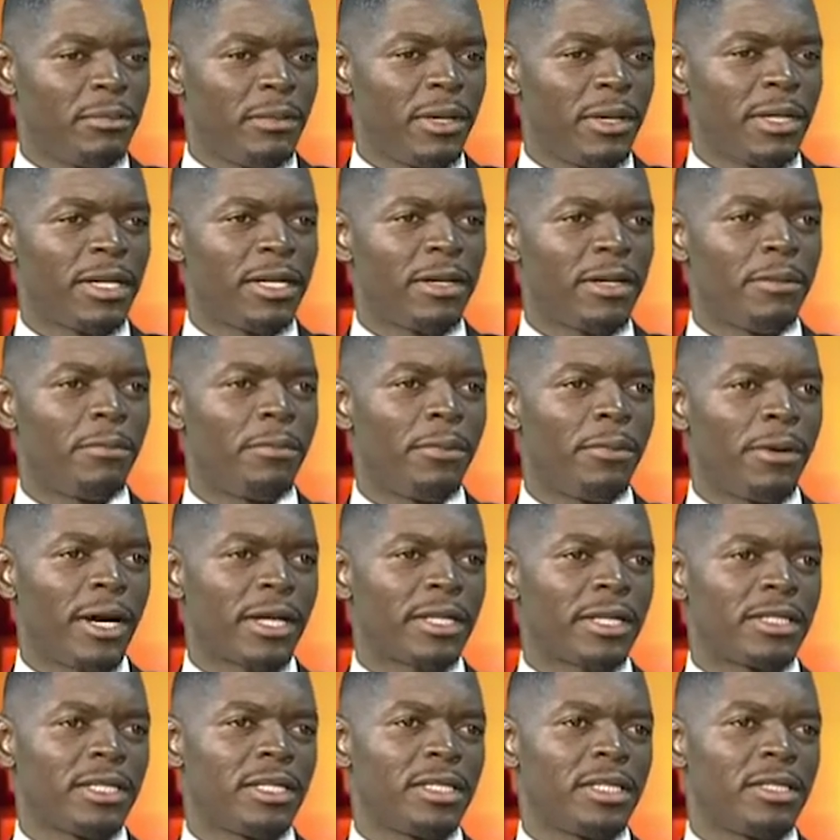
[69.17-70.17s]
make
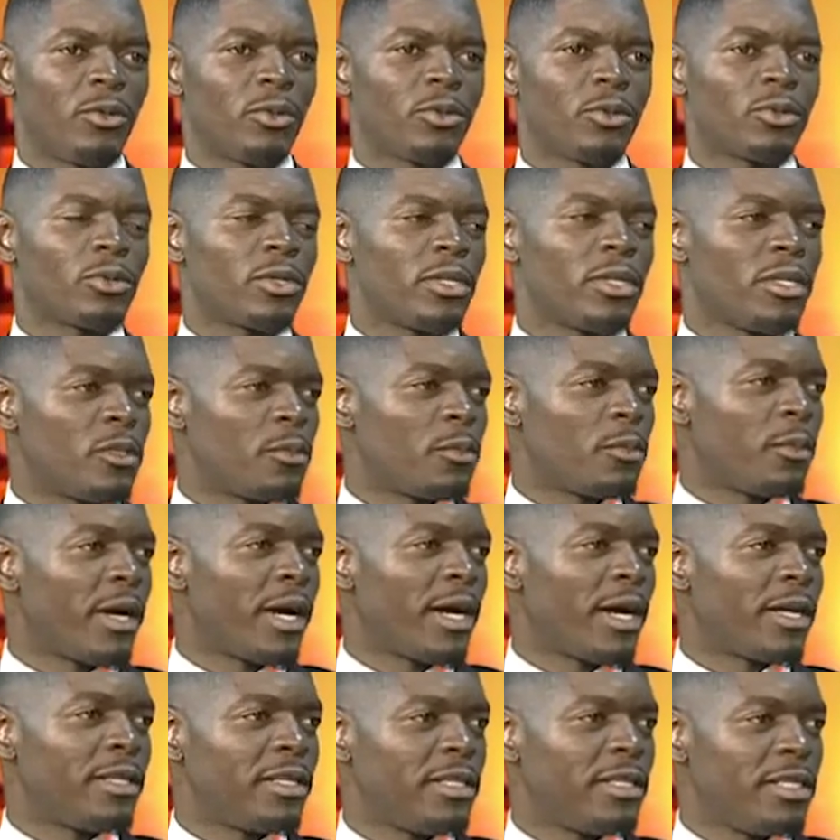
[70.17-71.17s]
impact and also
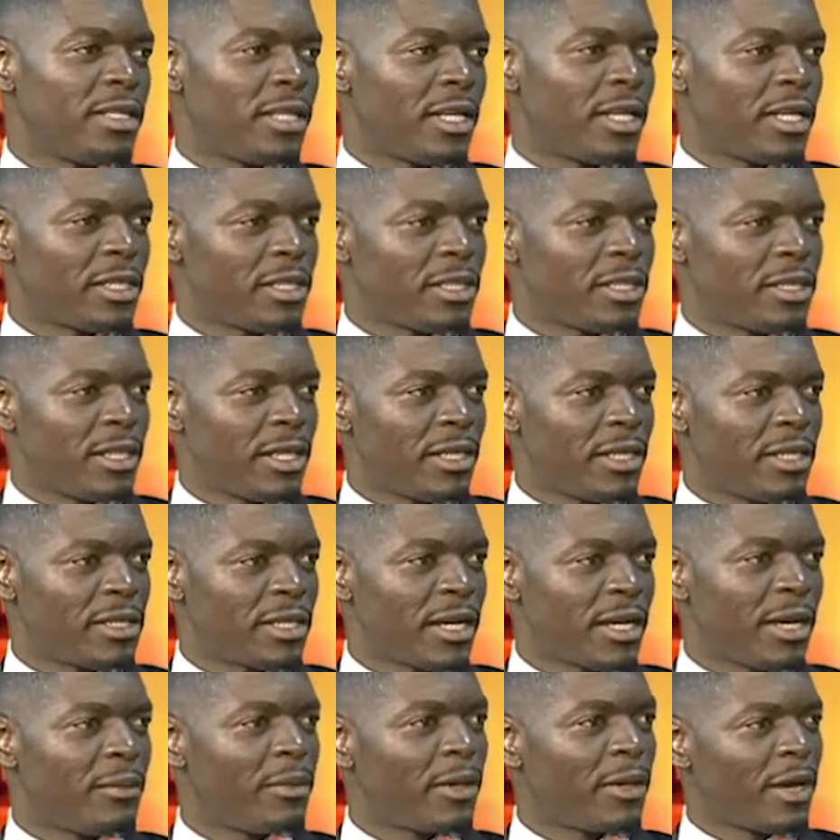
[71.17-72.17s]
inspire the generation that is
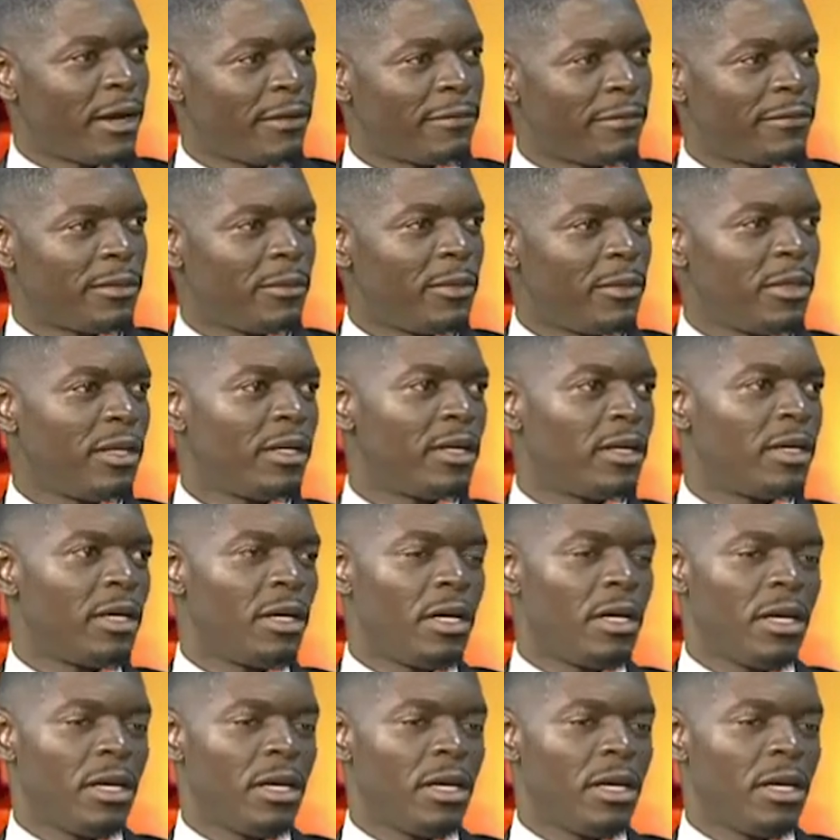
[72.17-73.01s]
coming after me. Right.